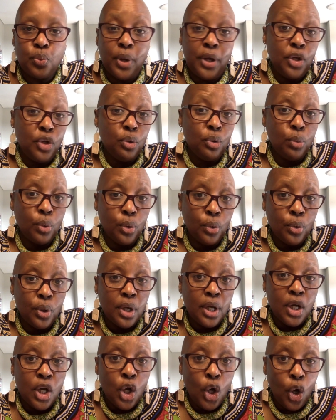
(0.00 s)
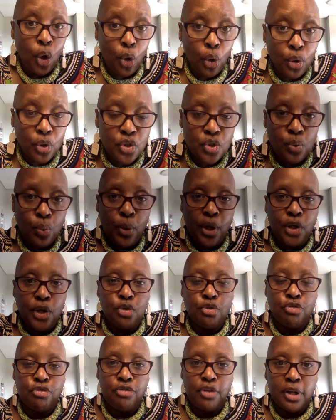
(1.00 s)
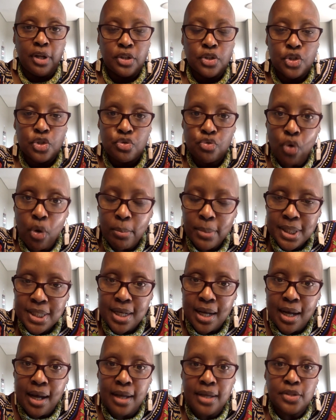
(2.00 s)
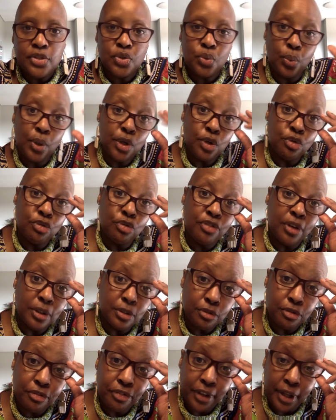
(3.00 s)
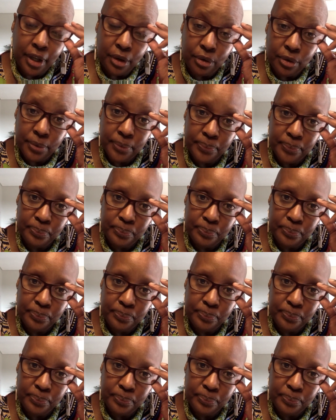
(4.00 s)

where you were hurt, where you felt traumatized, where you felt fear.